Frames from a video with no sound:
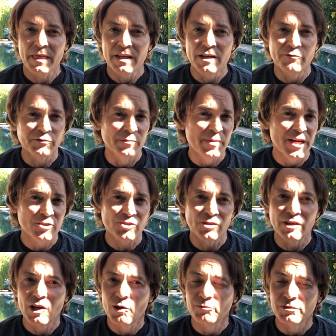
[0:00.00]

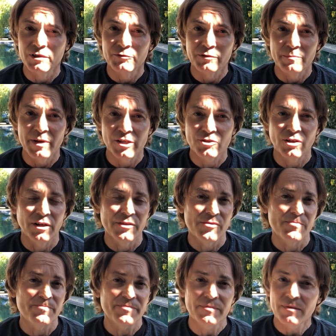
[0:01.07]
information, helpful information on
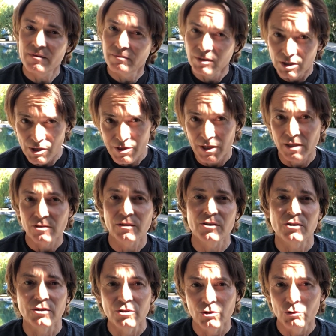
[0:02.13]
little things that you
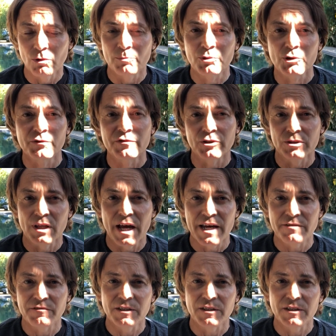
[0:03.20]
can do to improve your life.